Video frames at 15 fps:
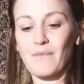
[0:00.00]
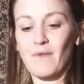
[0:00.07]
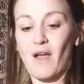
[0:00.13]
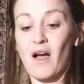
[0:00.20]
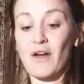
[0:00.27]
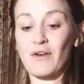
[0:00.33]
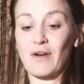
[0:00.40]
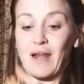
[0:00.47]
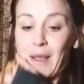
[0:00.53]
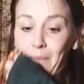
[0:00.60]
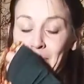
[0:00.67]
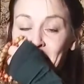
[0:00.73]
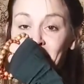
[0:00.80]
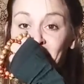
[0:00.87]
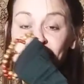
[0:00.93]

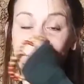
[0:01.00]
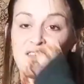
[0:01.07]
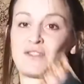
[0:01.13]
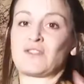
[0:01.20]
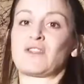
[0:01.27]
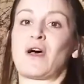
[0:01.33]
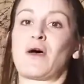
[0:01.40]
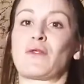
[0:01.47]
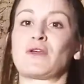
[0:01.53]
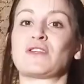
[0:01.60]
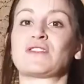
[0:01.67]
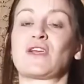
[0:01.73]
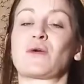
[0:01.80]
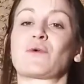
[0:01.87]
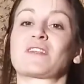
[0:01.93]
108 pithas,
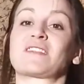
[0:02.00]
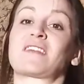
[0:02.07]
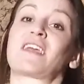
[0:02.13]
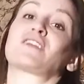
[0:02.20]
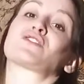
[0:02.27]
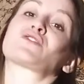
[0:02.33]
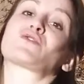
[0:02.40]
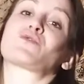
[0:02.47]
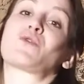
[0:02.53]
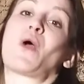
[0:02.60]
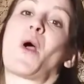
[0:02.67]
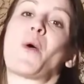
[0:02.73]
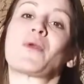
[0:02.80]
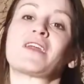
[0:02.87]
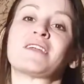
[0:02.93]
these sacred sites
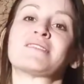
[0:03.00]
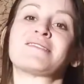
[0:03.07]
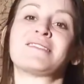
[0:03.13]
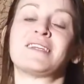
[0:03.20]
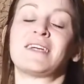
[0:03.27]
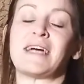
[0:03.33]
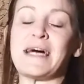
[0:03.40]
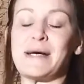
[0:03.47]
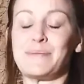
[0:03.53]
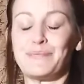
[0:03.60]
throughout India.